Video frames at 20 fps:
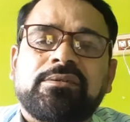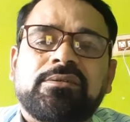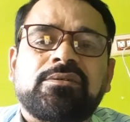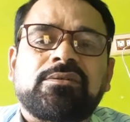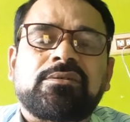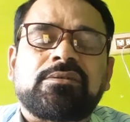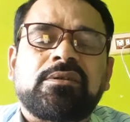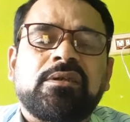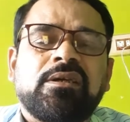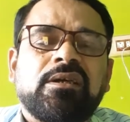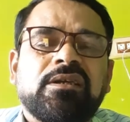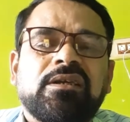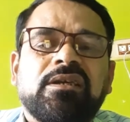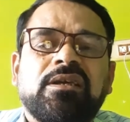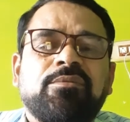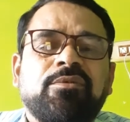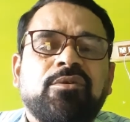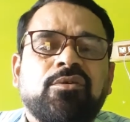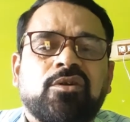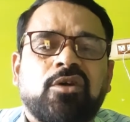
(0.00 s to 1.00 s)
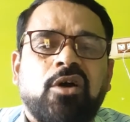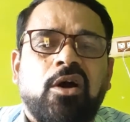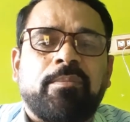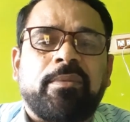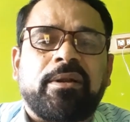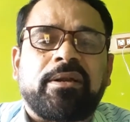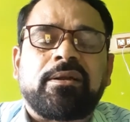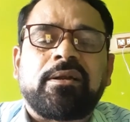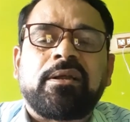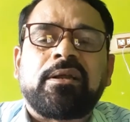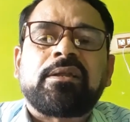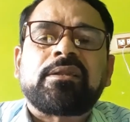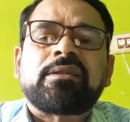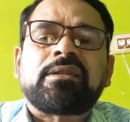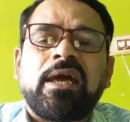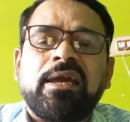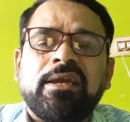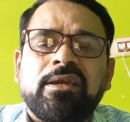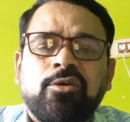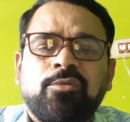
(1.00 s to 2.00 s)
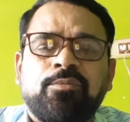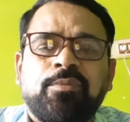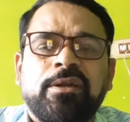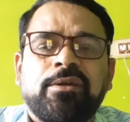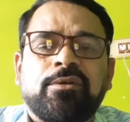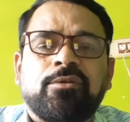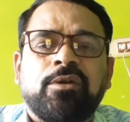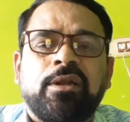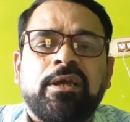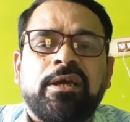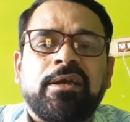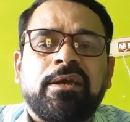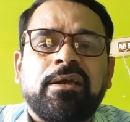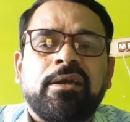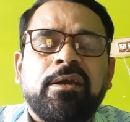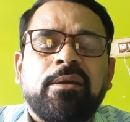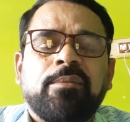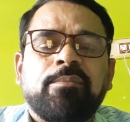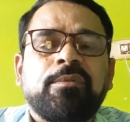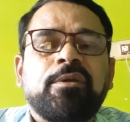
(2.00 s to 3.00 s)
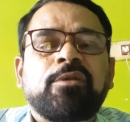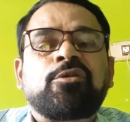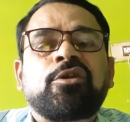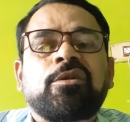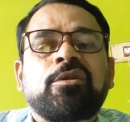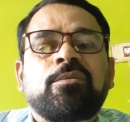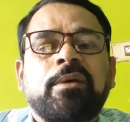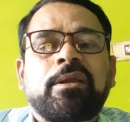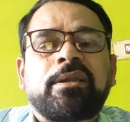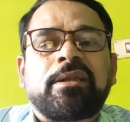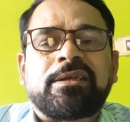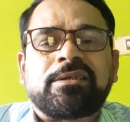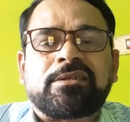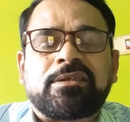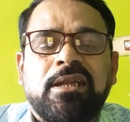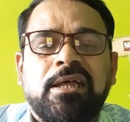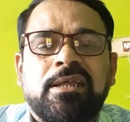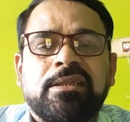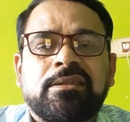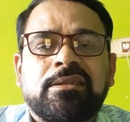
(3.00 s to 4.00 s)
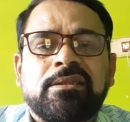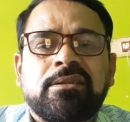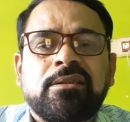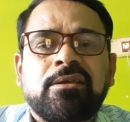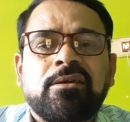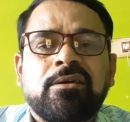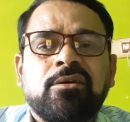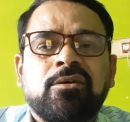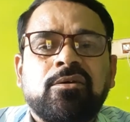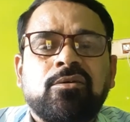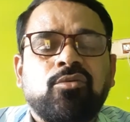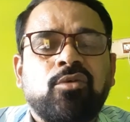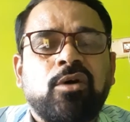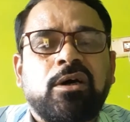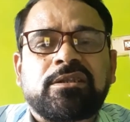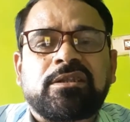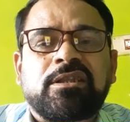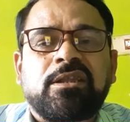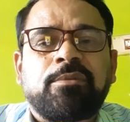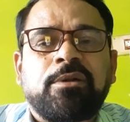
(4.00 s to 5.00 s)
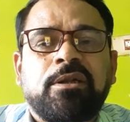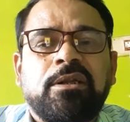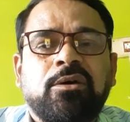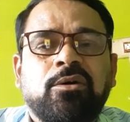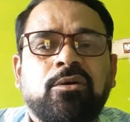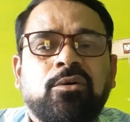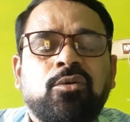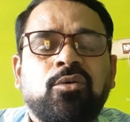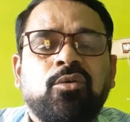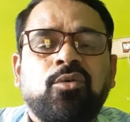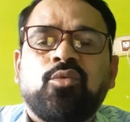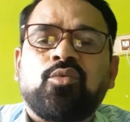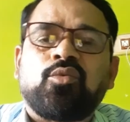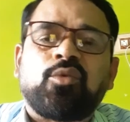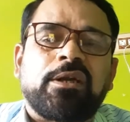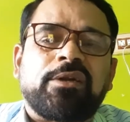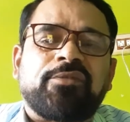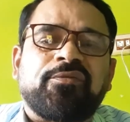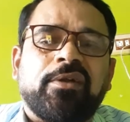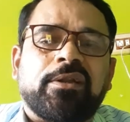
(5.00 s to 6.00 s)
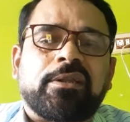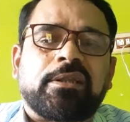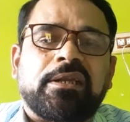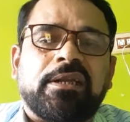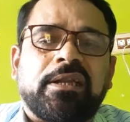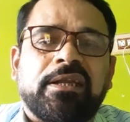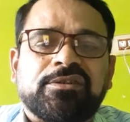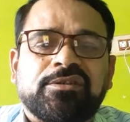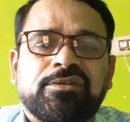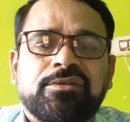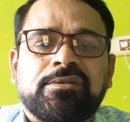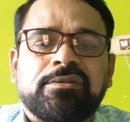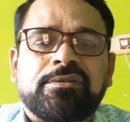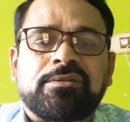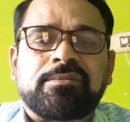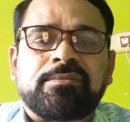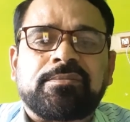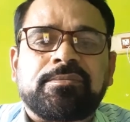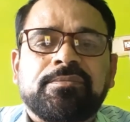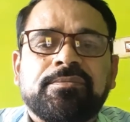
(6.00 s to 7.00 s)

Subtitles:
and give your comment. Thank you for today. Meet in my next class. Watch the video. Wait for the next.